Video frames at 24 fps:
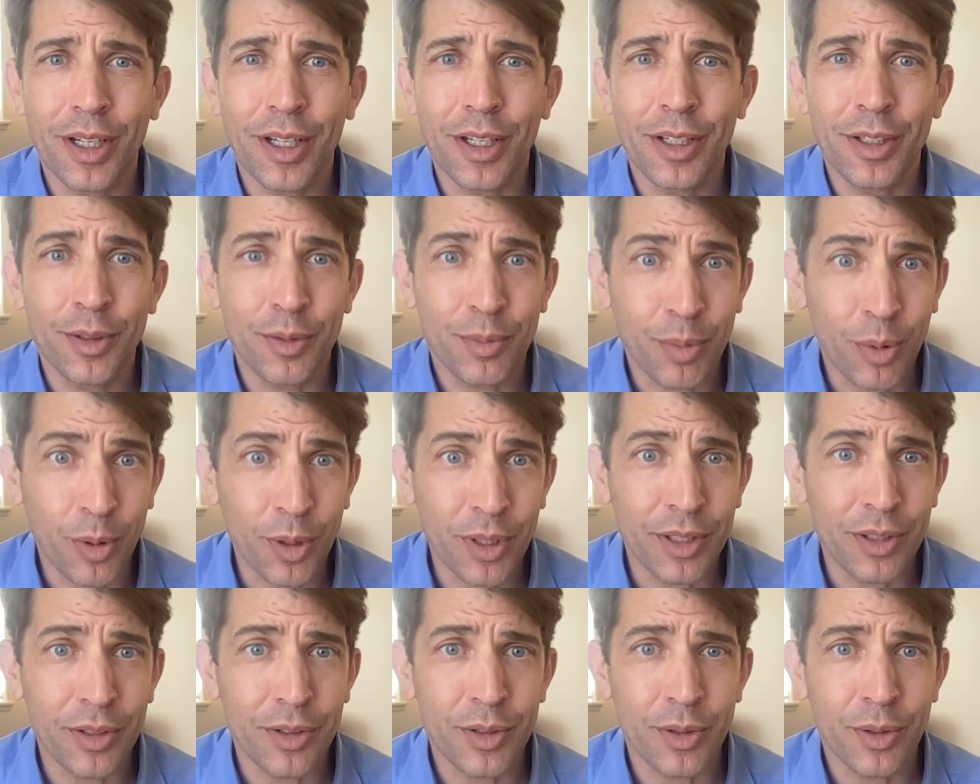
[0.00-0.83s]
in the
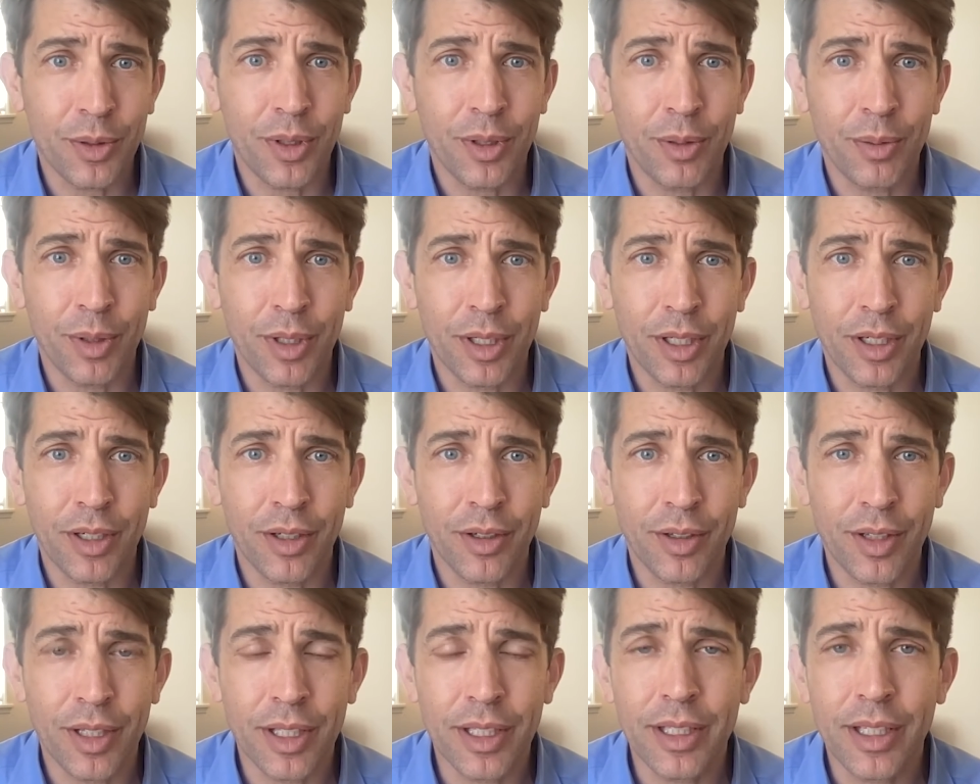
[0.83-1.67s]
point in your story where
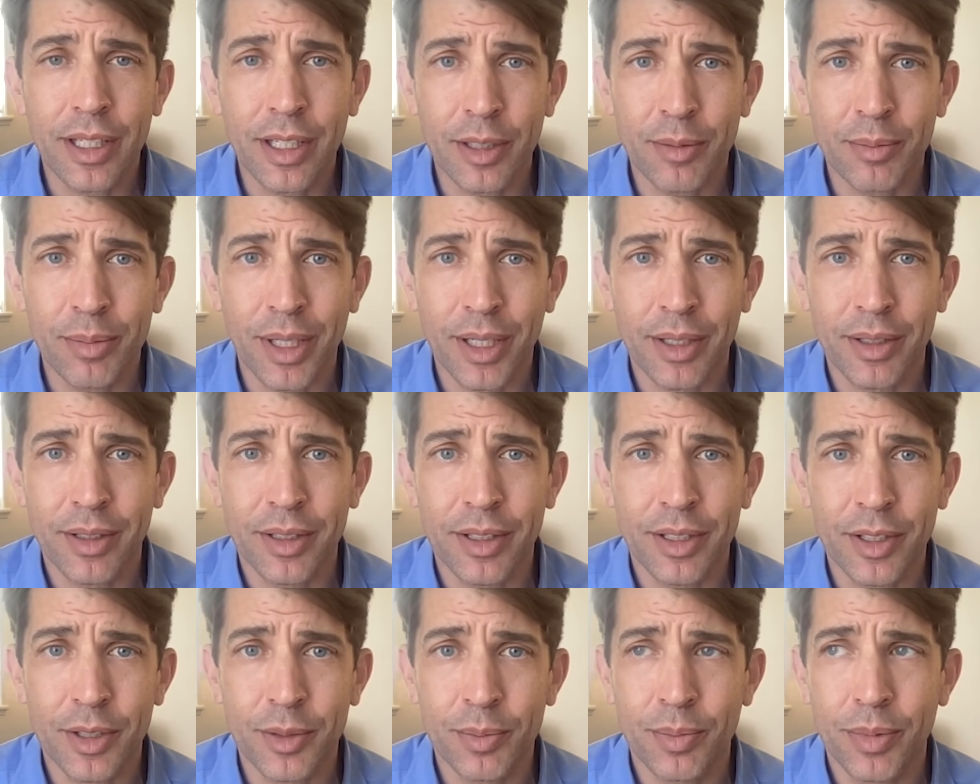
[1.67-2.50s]
you're thinking
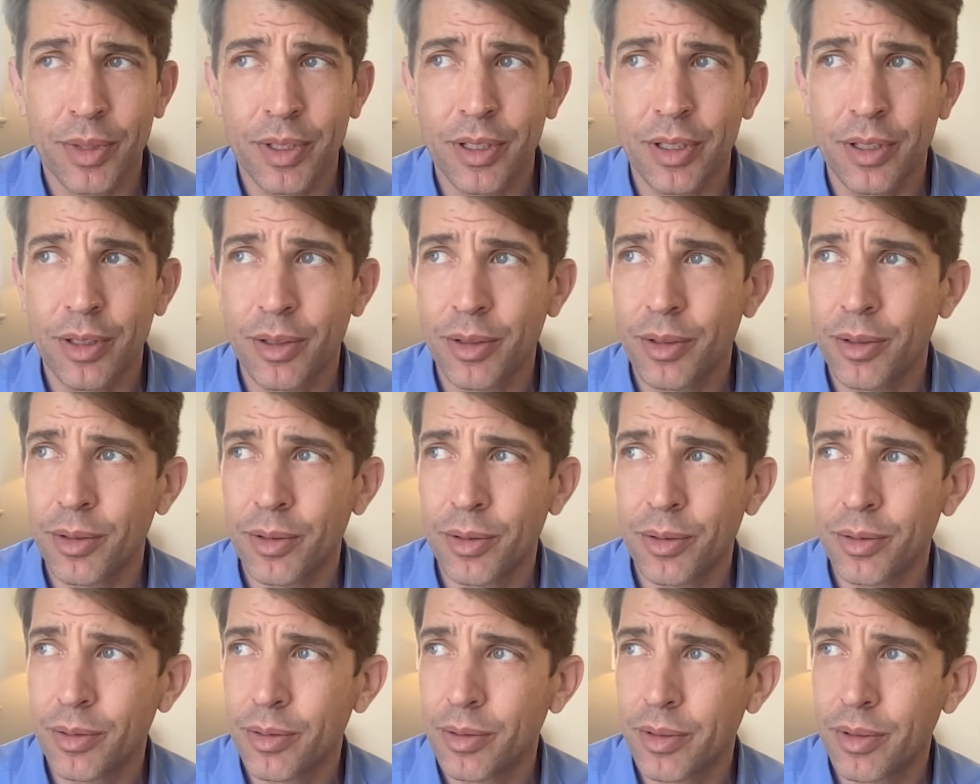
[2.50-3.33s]
about this, but
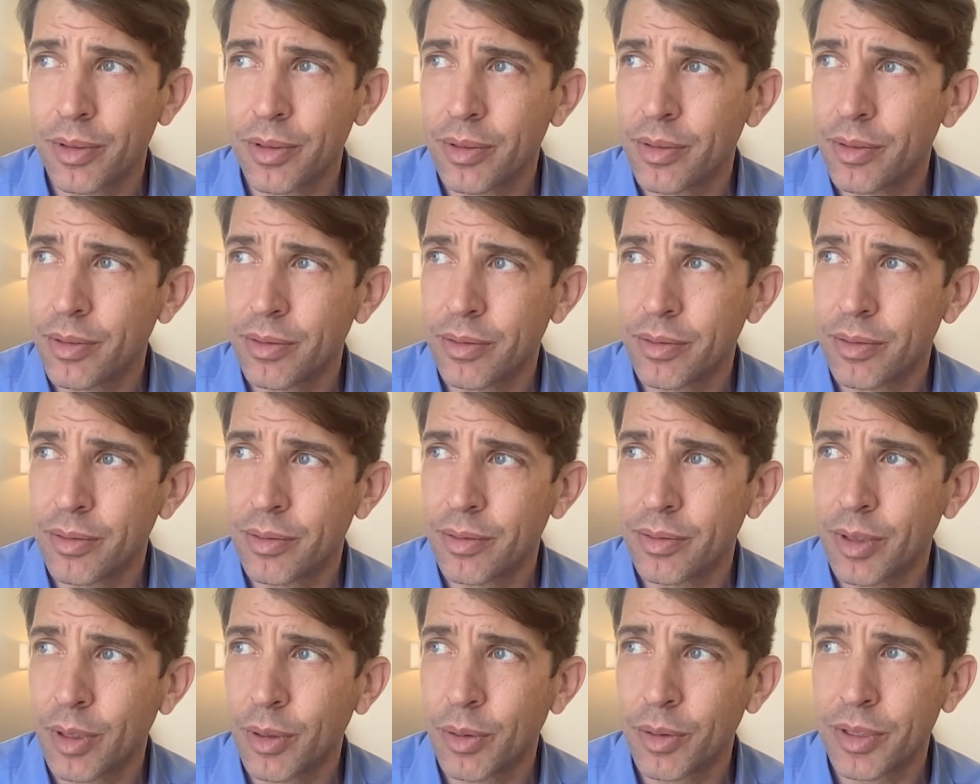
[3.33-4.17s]
you
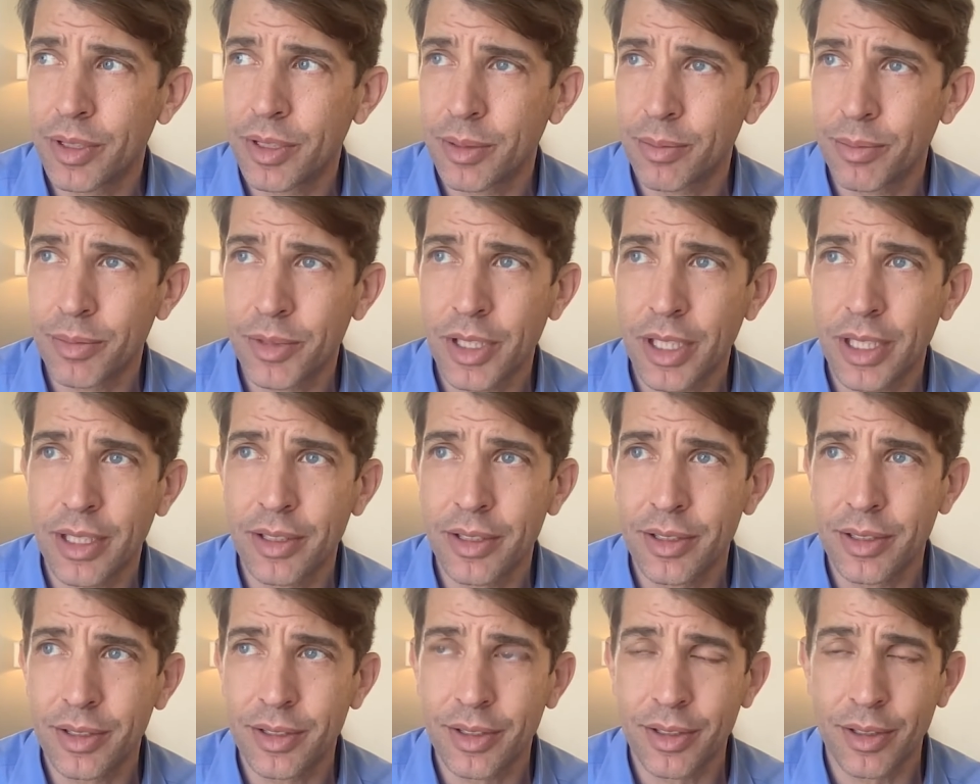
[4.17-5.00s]
notice some
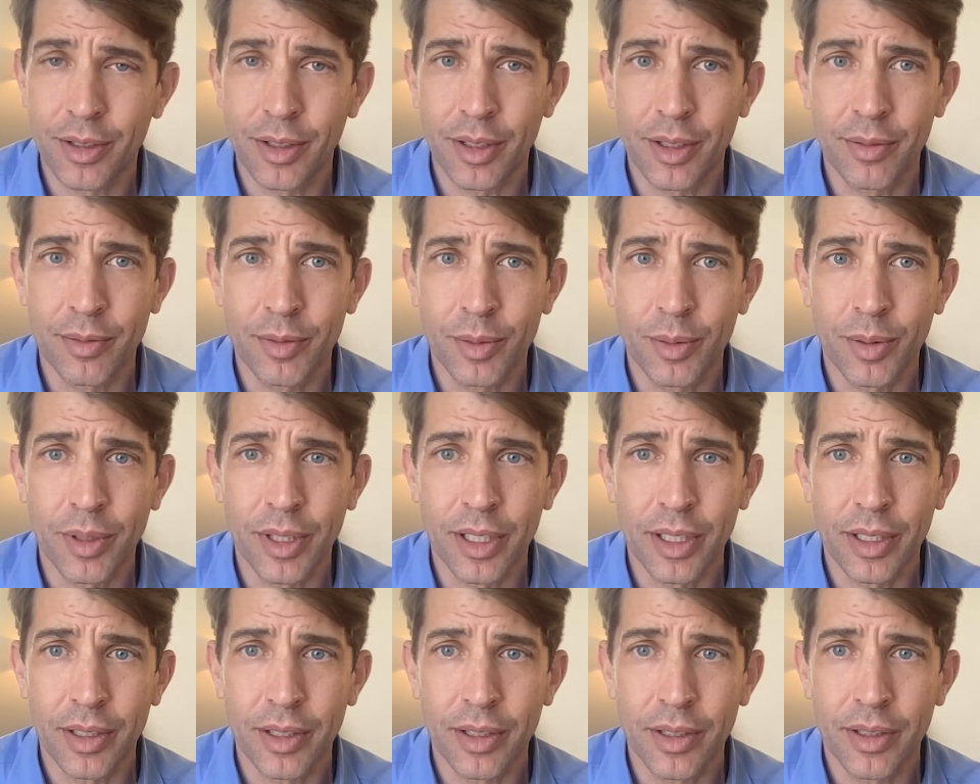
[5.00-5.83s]
changes in a loved
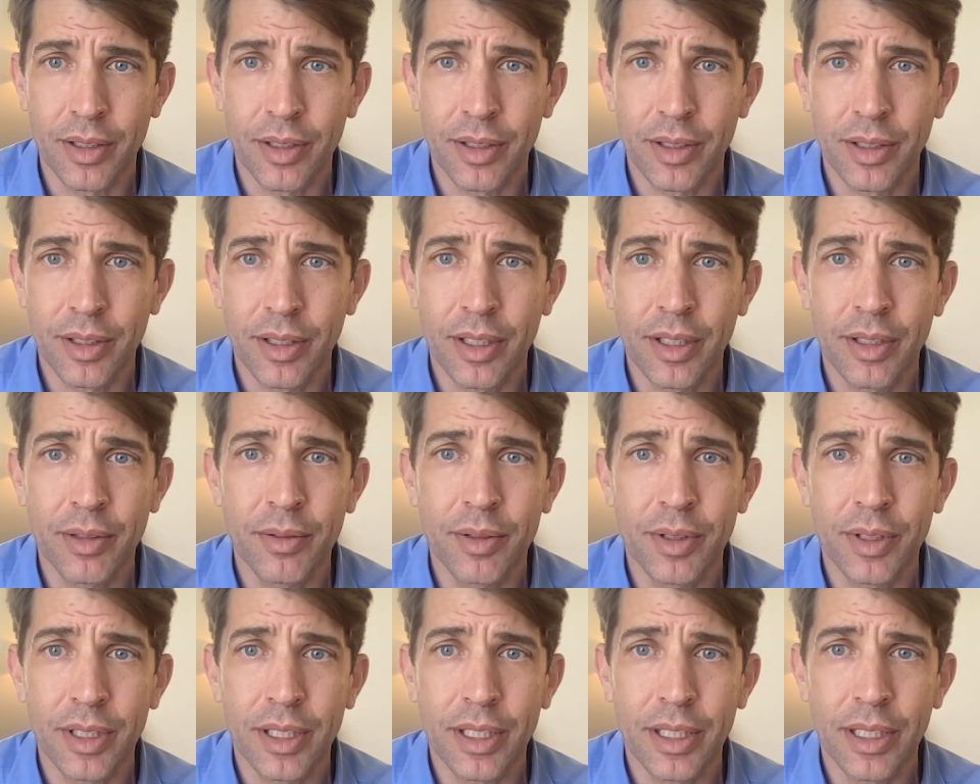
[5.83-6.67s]
one, and it
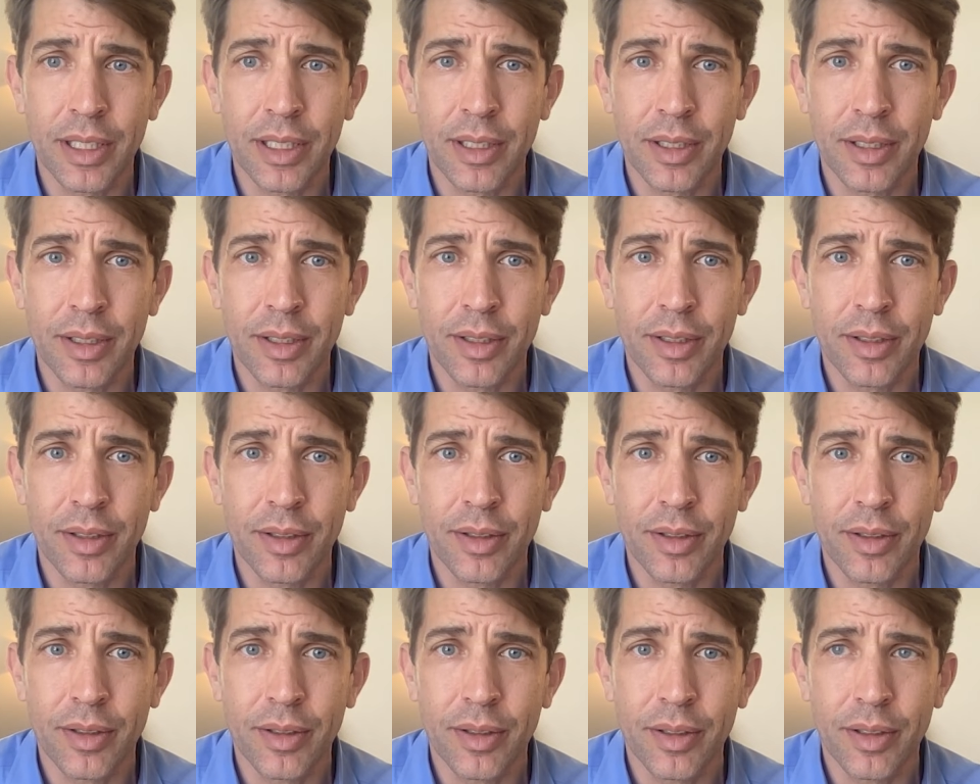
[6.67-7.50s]
really
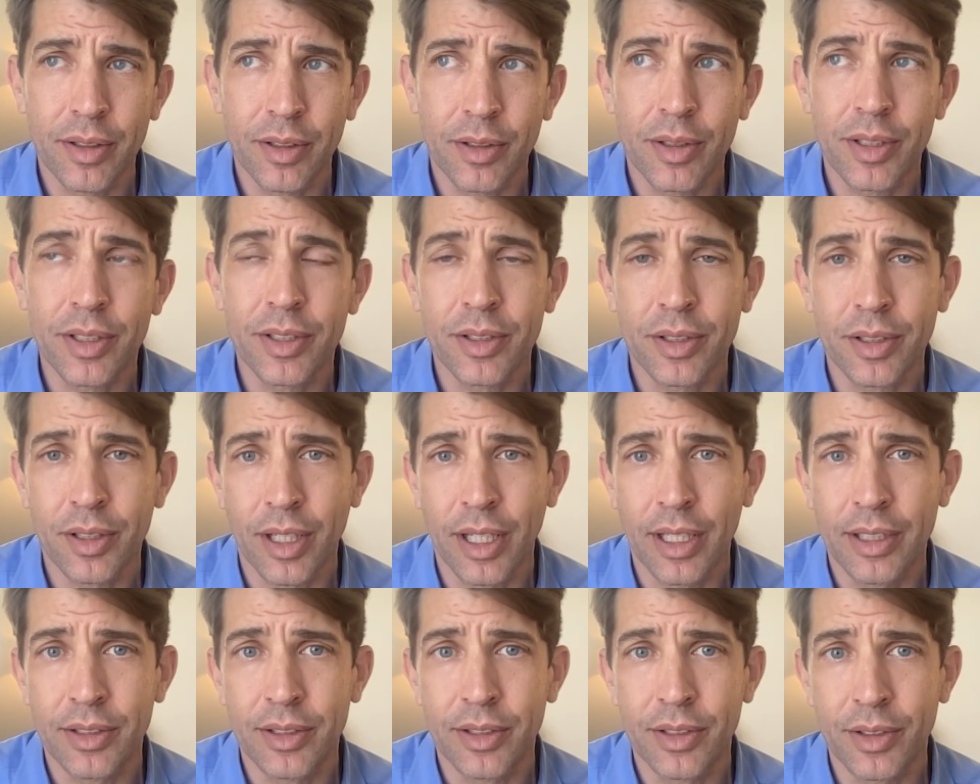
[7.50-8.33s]

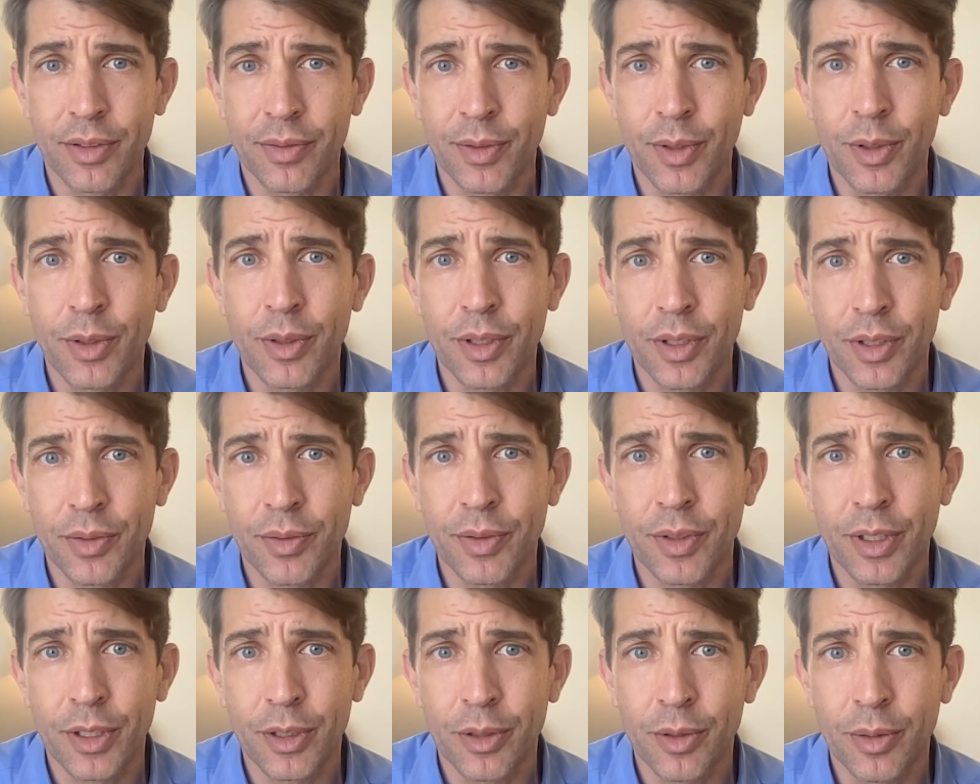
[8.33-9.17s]
crystallizes a focus
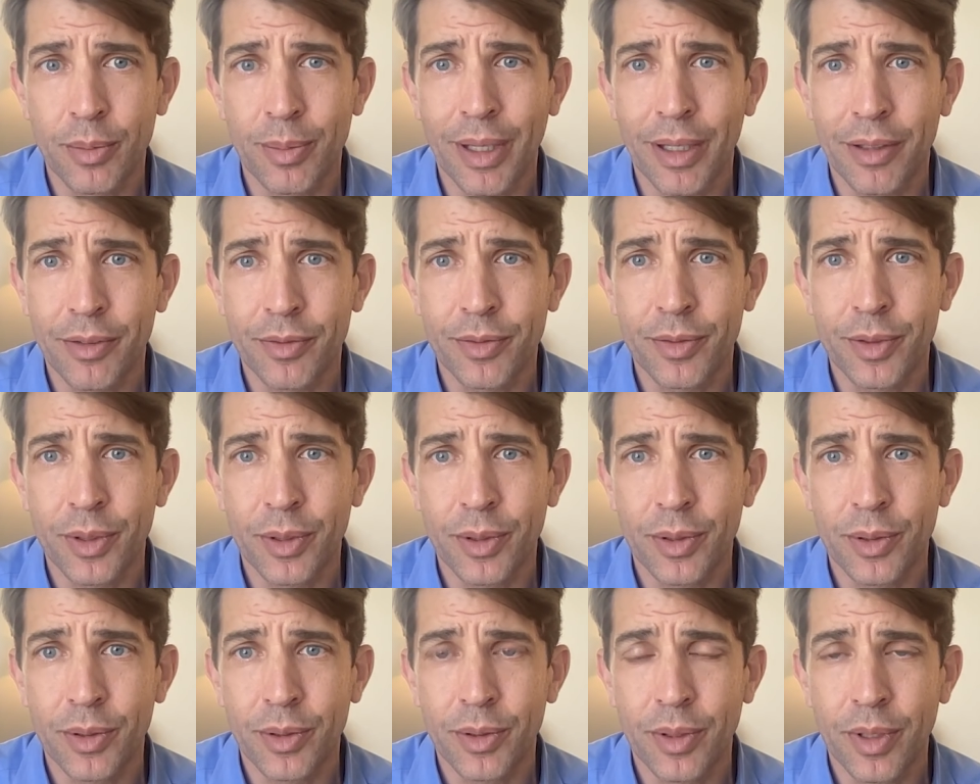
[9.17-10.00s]
for you about
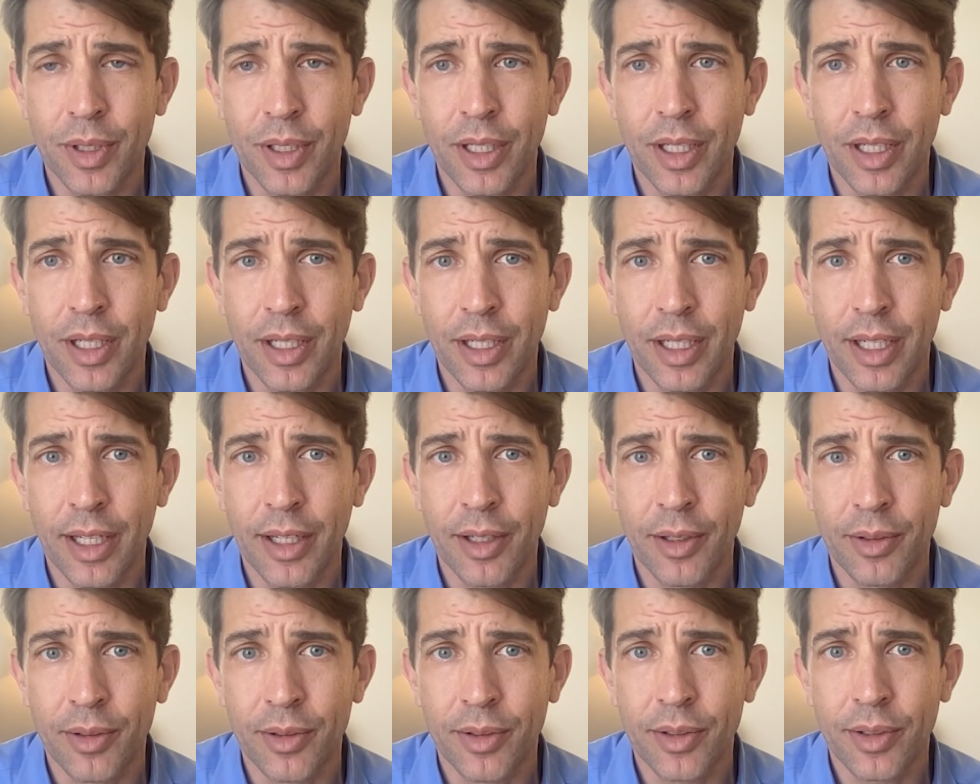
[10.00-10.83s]
food and
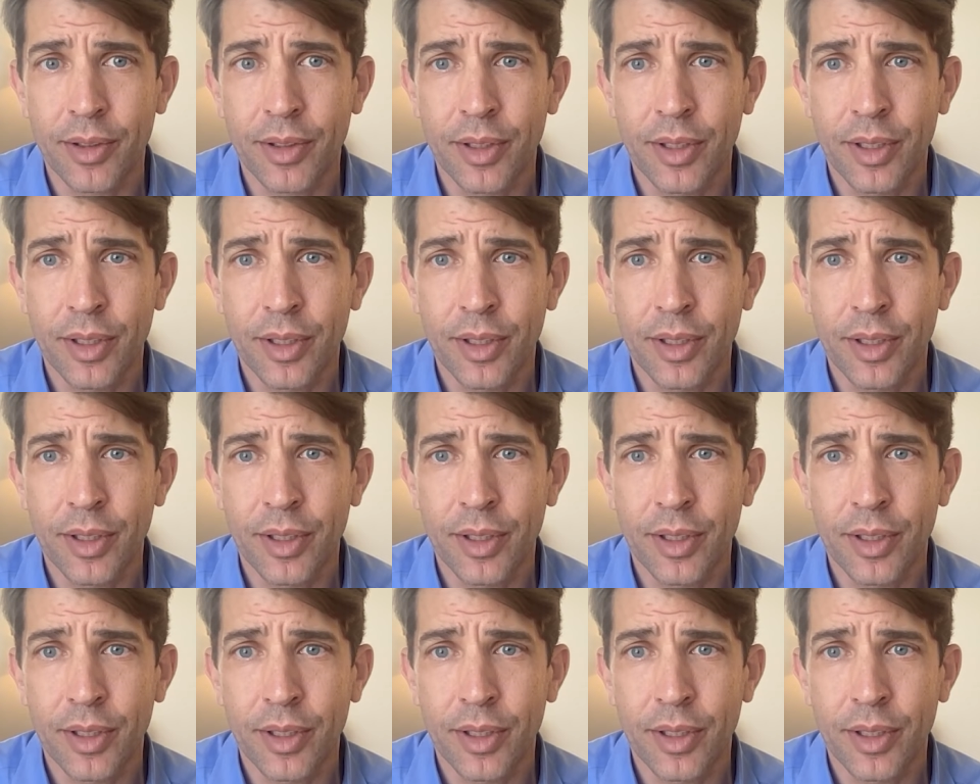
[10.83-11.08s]
health.